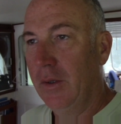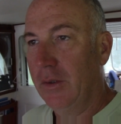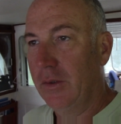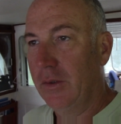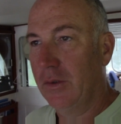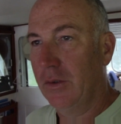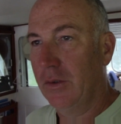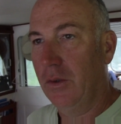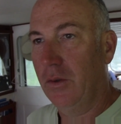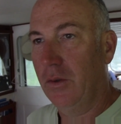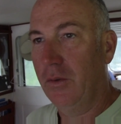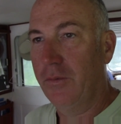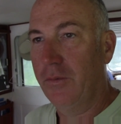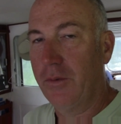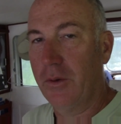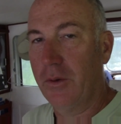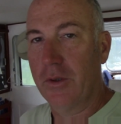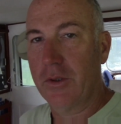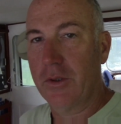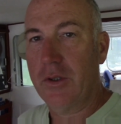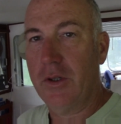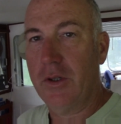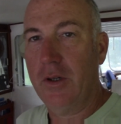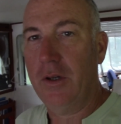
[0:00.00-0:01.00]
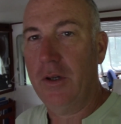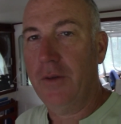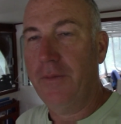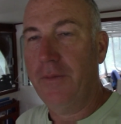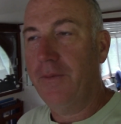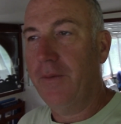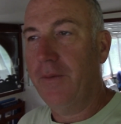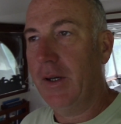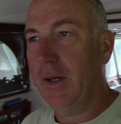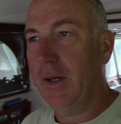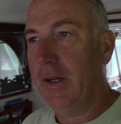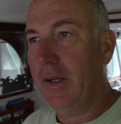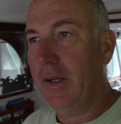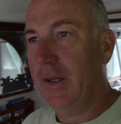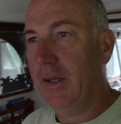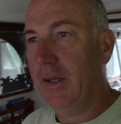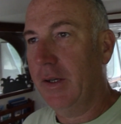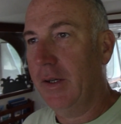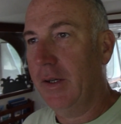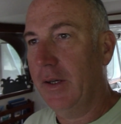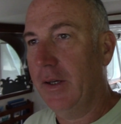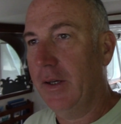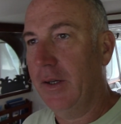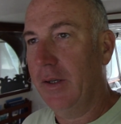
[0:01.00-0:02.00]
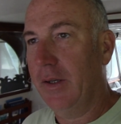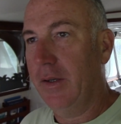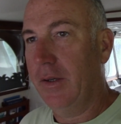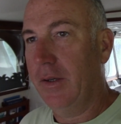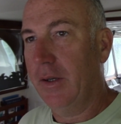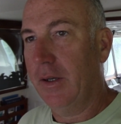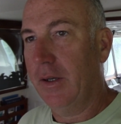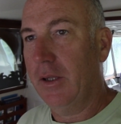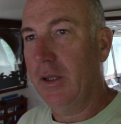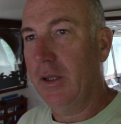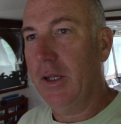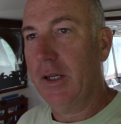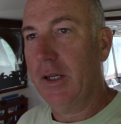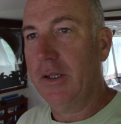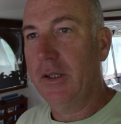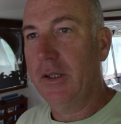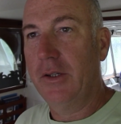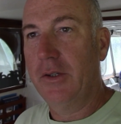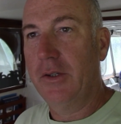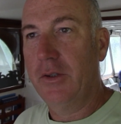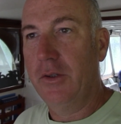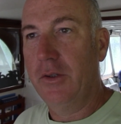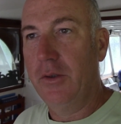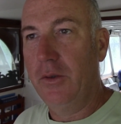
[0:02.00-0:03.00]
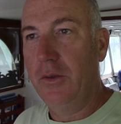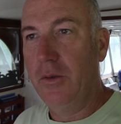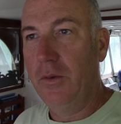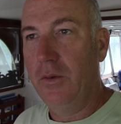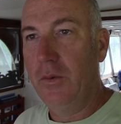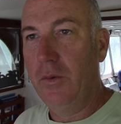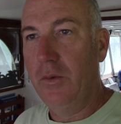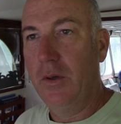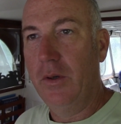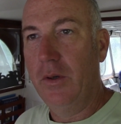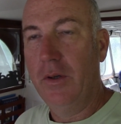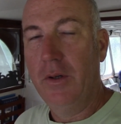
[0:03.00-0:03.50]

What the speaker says: so first off, I neglected to